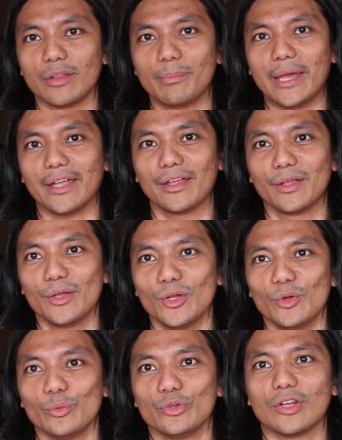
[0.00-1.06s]
at the back
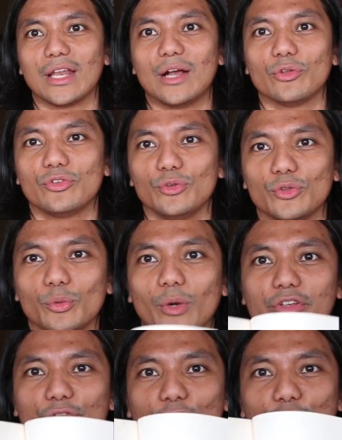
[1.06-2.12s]
which allows you to
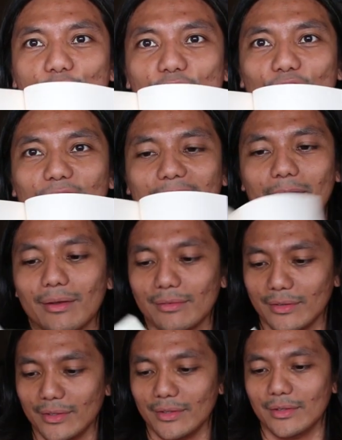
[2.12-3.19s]
watch it for free online.
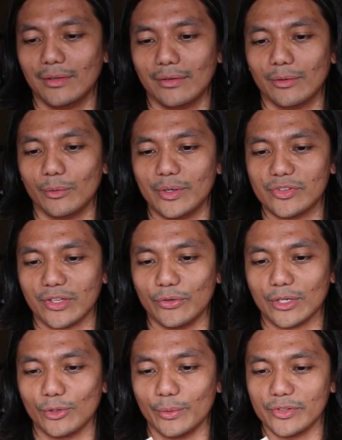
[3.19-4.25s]
Oh, where's the
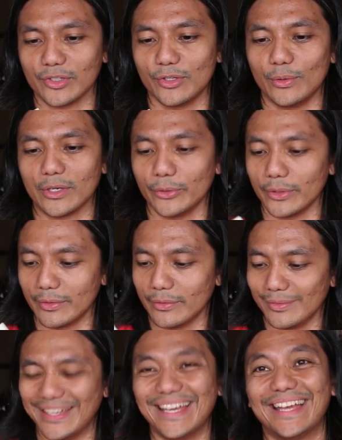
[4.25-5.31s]
QR code?
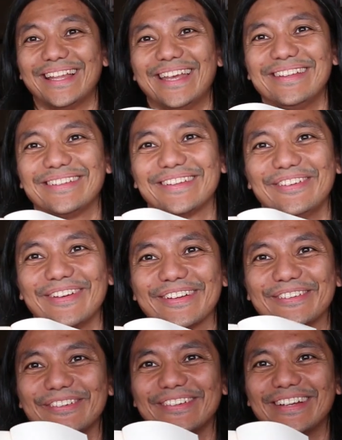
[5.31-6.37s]
Ah, there's the
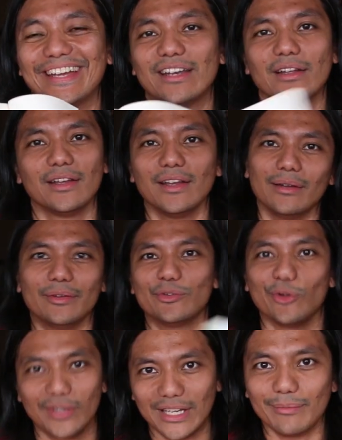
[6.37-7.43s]
QR code, right? It's
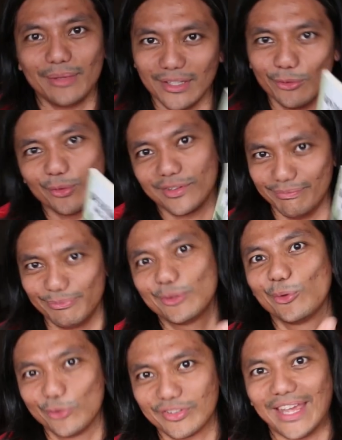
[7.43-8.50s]
online, meaning you
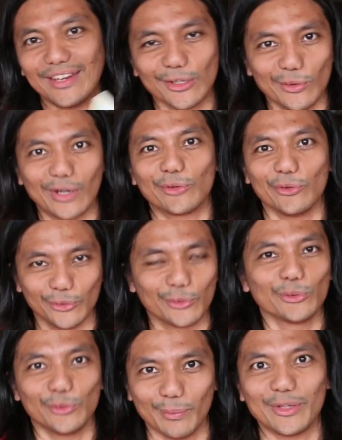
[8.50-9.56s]
scan the QR code, you
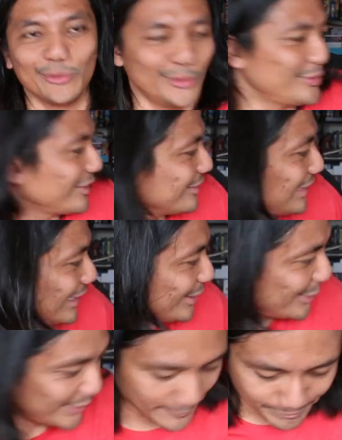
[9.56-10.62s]
go to my YouTube channel.
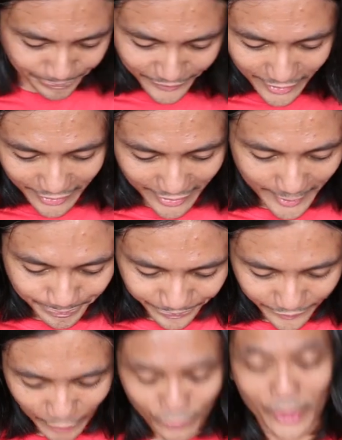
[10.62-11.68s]
Okay,
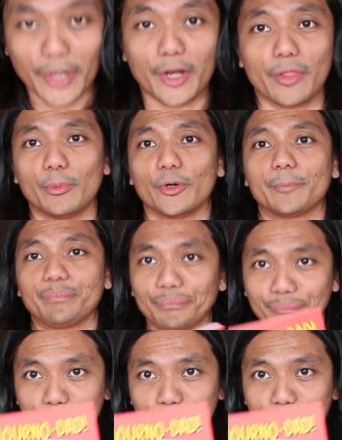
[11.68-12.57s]
I've got another book.